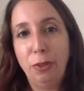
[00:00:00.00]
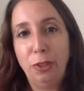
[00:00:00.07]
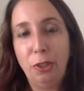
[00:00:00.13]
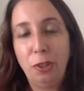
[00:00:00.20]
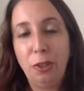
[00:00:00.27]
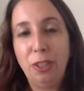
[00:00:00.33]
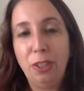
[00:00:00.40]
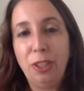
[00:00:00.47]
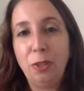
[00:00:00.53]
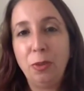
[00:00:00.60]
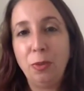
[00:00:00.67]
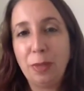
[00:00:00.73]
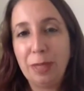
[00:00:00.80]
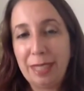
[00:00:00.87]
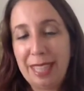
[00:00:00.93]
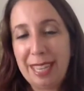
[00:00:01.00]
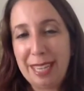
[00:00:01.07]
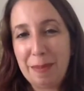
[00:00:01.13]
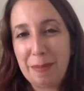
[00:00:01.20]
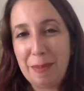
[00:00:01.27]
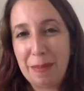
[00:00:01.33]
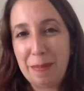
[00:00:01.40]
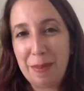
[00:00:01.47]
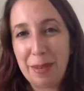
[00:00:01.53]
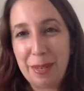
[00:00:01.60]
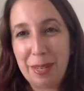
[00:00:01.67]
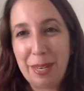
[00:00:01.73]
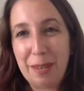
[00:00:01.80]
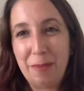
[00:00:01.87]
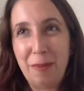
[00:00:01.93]
So this is really going to be a
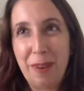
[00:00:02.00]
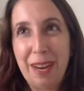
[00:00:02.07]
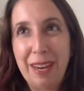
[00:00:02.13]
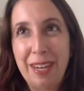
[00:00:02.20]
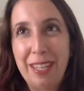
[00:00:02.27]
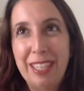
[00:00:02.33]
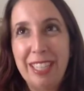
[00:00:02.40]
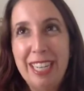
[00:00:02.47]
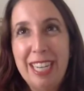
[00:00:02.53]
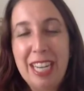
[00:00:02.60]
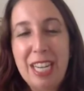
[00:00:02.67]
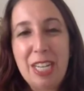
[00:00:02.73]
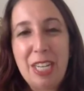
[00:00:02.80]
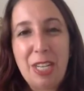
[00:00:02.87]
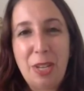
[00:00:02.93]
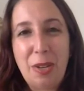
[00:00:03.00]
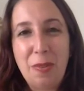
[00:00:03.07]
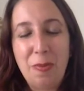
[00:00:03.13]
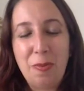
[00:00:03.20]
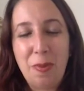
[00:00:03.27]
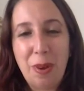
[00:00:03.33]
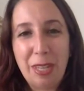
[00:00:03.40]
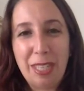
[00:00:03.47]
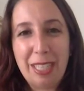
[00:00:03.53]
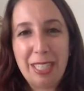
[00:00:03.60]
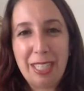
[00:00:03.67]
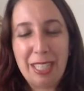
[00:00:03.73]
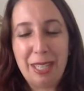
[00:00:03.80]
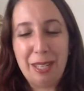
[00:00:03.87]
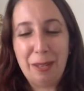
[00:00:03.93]
period where you want
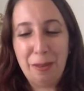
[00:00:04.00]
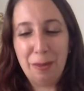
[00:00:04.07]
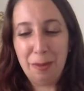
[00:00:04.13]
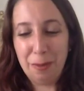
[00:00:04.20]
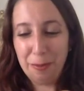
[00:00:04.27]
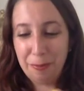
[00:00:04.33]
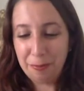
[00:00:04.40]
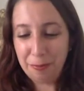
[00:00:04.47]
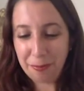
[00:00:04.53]
to